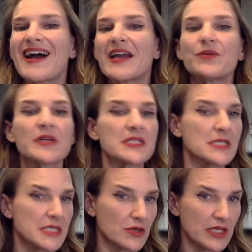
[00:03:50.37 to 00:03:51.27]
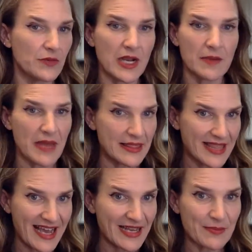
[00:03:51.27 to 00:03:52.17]
I don't necessarily recommend
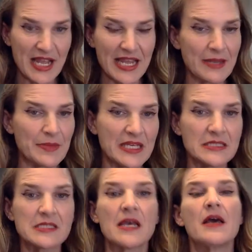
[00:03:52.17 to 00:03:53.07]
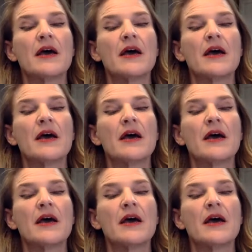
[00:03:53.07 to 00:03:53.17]
that by any means.